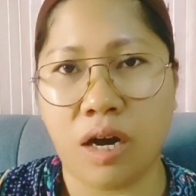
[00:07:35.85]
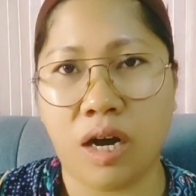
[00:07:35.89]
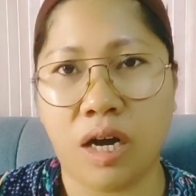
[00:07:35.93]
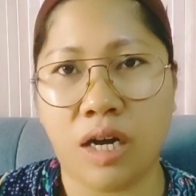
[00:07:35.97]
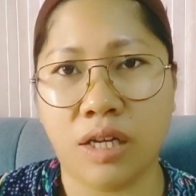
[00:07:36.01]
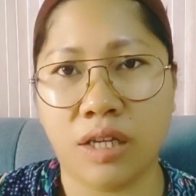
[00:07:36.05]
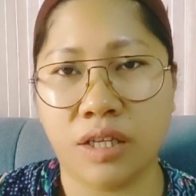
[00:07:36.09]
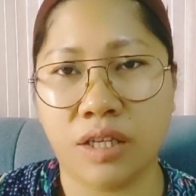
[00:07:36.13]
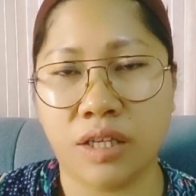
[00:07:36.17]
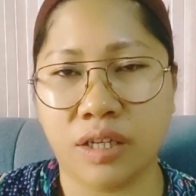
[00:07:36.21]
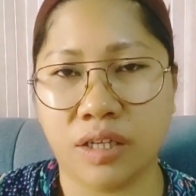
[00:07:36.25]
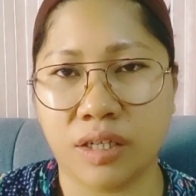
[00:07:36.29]

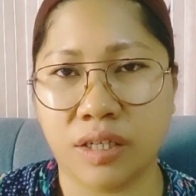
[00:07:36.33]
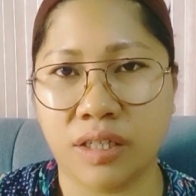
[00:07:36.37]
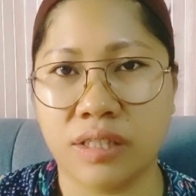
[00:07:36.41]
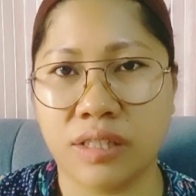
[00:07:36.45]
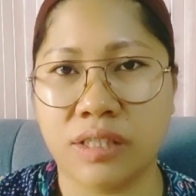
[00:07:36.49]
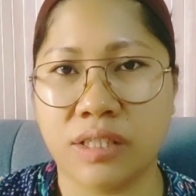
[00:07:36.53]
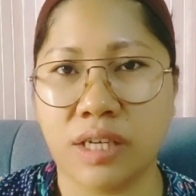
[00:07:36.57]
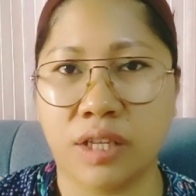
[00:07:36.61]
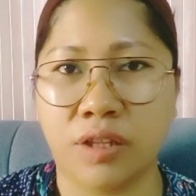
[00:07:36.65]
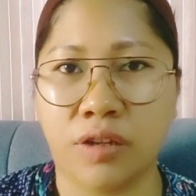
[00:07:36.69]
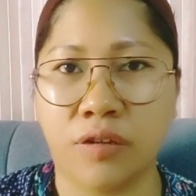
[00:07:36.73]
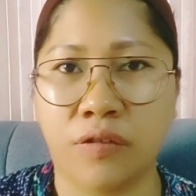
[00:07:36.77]

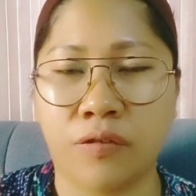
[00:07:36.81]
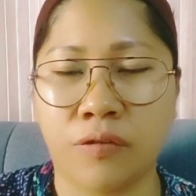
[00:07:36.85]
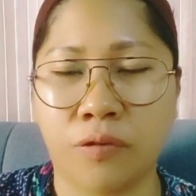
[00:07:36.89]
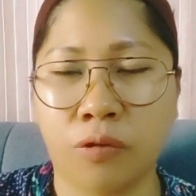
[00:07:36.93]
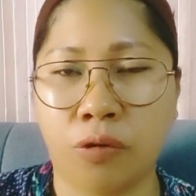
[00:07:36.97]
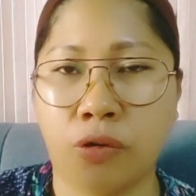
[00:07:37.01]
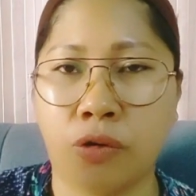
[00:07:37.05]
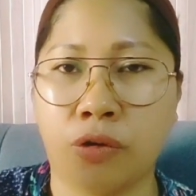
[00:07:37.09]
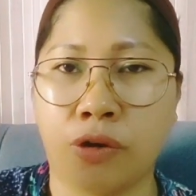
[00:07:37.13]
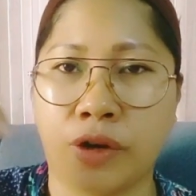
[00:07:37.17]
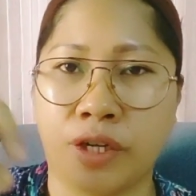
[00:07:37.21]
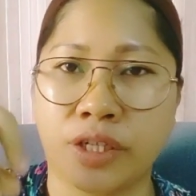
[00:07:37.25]
onions, and of
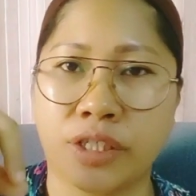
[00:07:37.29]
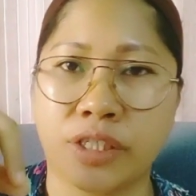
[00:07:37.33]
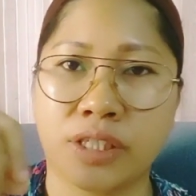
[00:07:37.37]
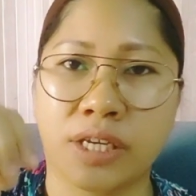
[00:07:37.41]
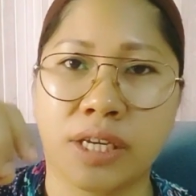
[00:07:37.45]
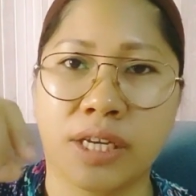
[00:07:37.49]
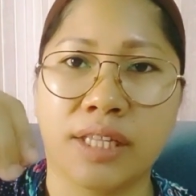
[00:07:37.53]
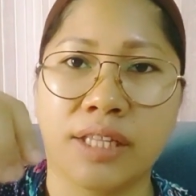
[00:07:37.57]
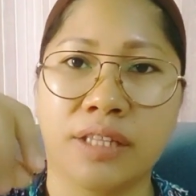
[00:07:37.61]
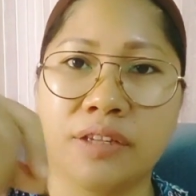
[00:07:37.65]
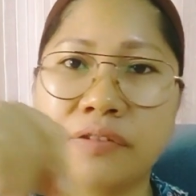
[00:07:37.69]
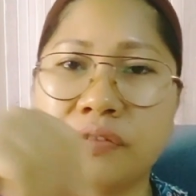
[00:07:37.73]
course
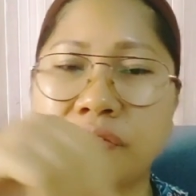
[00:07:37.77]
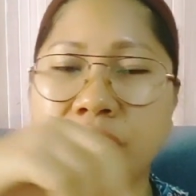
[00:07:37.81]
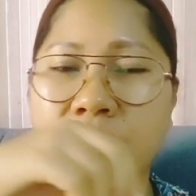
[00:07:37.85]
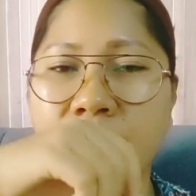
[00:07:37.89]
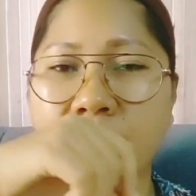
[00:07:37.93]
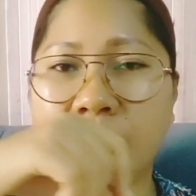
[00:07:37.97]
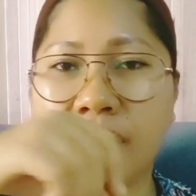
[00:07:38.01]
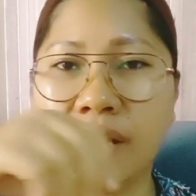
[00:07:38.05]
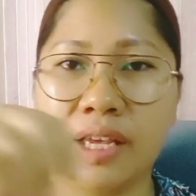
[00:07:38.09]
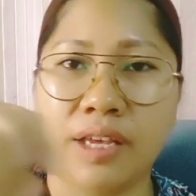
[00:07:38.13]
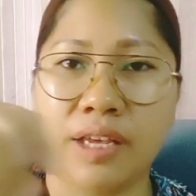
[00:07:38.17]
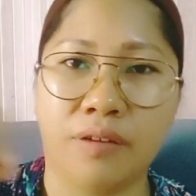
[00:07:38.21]
the
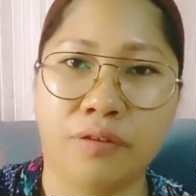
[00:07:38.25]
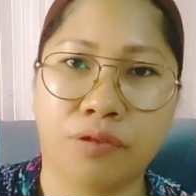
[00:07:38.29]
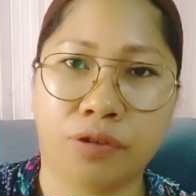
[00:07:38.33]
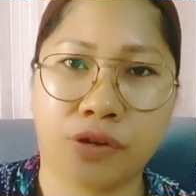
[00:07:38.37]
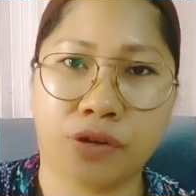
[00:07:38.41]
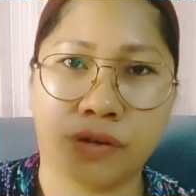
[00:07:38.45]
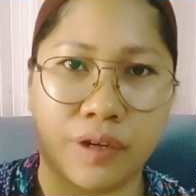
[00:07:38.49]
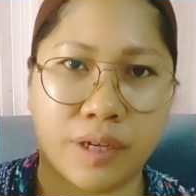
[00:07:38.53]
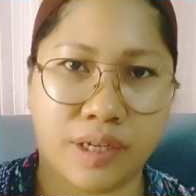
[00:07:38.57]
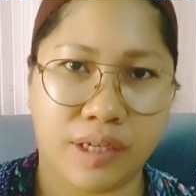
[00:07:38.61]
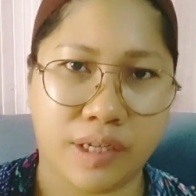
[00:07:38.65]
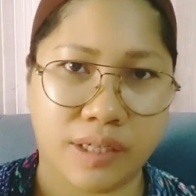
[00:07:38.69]

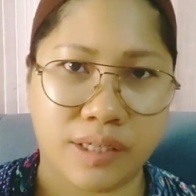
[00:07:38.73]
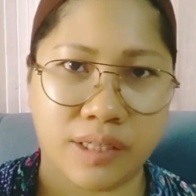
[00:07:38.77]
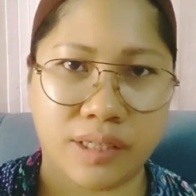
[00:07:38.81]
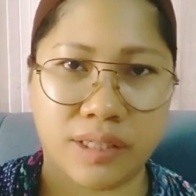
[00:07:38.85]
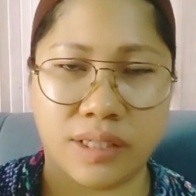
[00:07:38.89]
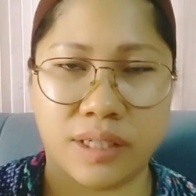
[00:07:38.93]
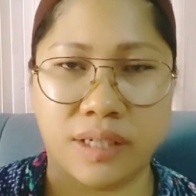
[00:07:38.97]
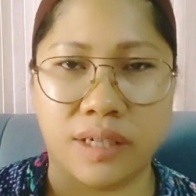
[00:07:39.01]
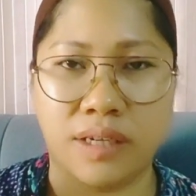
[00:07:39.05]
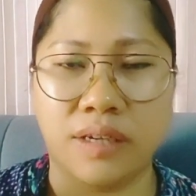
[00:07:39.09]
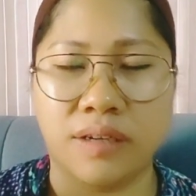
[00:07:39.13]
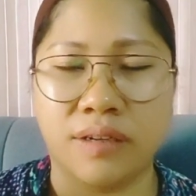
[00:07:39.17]

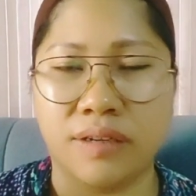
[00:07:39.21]
flavorings.